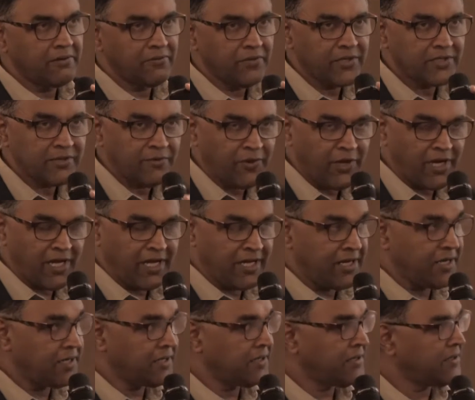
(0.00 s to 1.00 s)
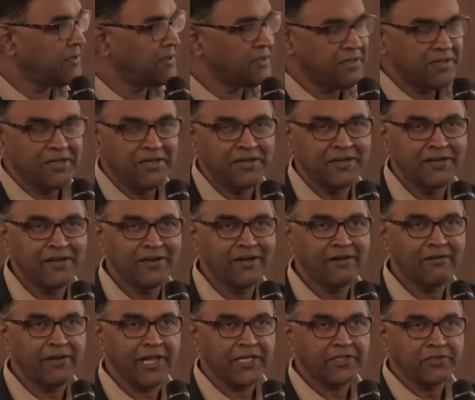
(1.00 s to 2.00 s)
First of all, I
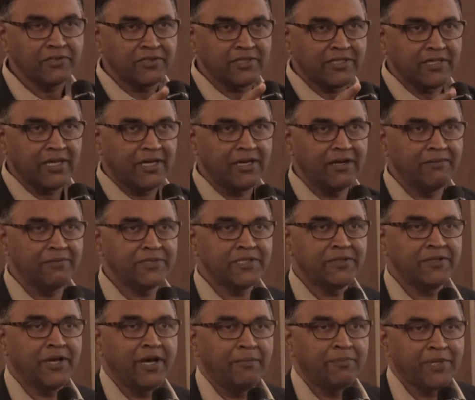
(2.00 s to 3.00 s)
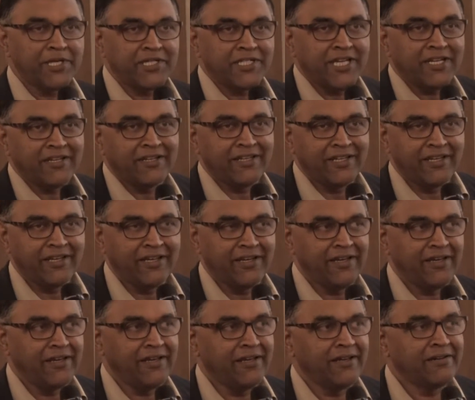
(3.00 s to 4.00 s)
would like to appreciate
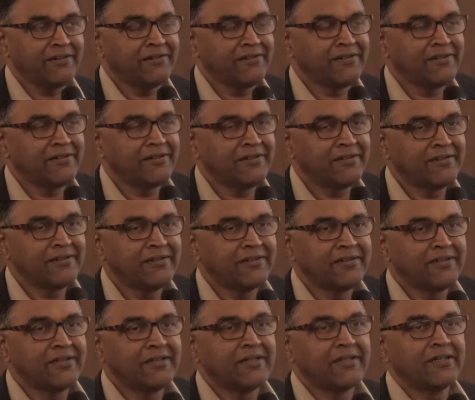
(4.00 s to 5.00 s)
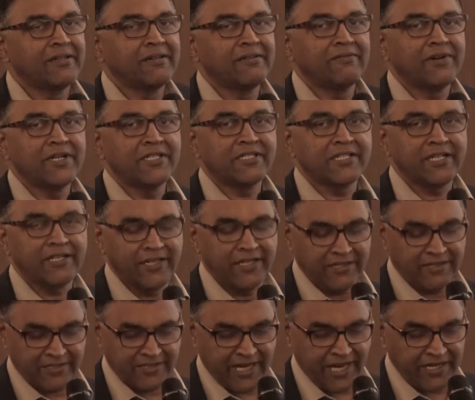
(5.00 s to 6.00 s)
the what's that, the
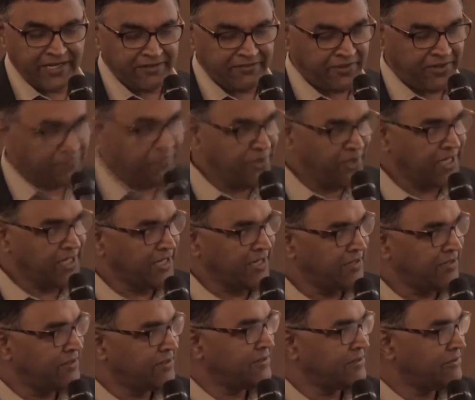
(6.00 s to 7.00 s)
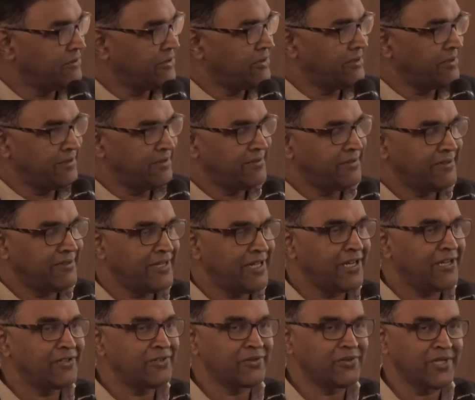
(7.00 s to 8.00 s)
scientific work in
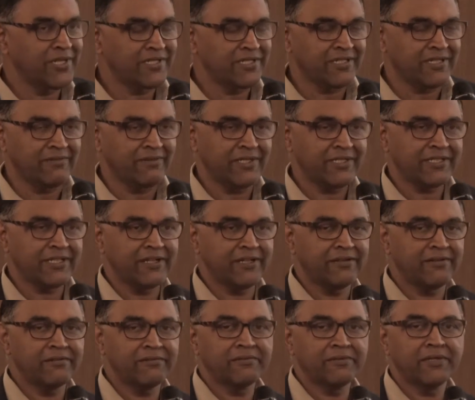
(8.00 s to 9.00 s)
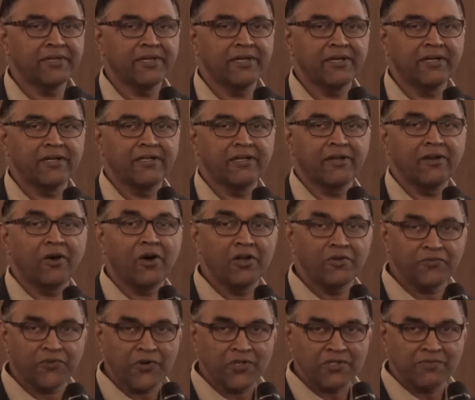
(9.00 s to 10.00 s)
done towards what's that, the law
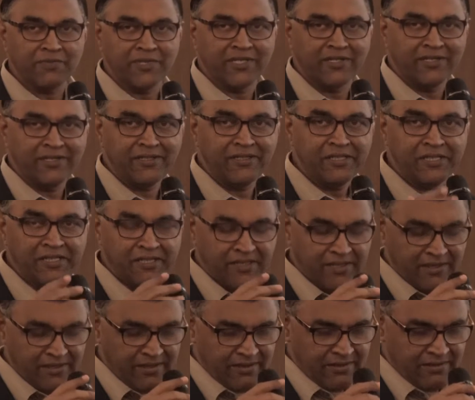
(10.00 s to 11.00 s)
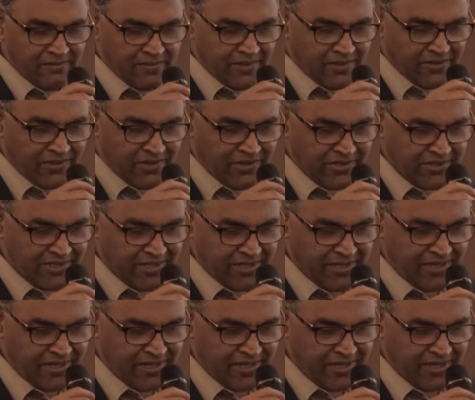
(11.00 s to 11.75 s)
enforcement, because